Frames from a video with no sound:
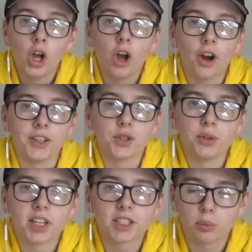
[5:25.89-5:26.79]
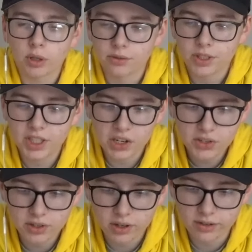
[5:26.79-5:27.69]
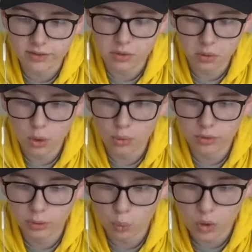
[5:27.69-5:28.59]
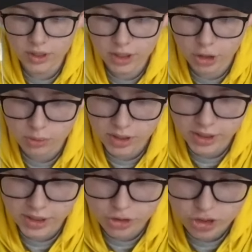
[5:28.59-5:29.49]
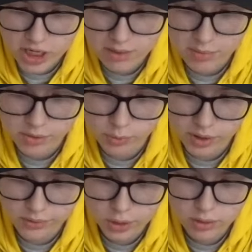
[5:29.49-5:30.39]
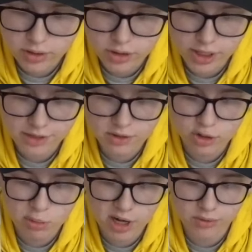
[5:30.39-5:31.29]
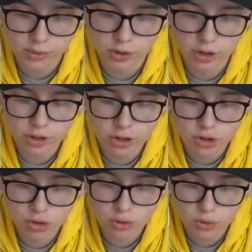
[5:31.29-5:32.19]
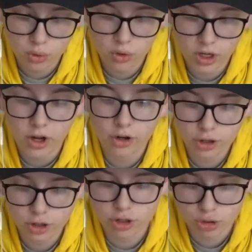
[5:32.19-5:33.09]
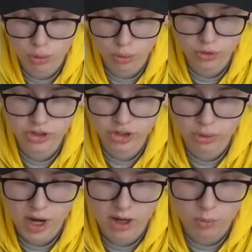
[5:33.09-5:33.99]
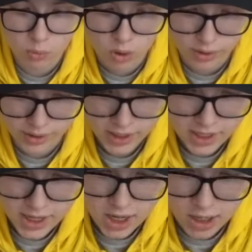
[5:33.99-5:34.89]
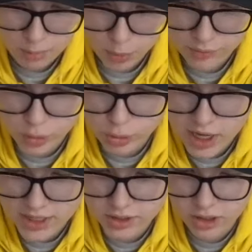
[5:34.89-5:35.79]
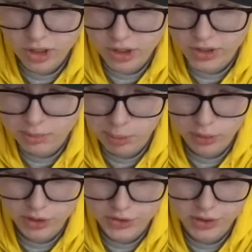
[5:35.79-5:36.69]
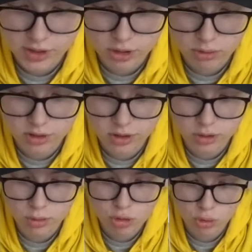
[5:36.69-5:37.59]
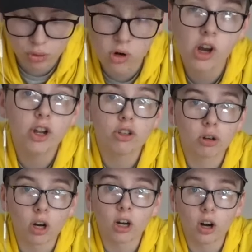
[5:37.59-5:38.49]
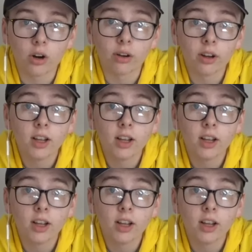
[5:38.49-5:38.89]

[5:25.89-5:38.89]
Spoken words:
Alright, so next up we have Season of Growth. 1 in a green enchantment. Whenever a creature enters the battlefield under your control, scry 1. Whenever you cast a spell that targets a creature you control, draw a card.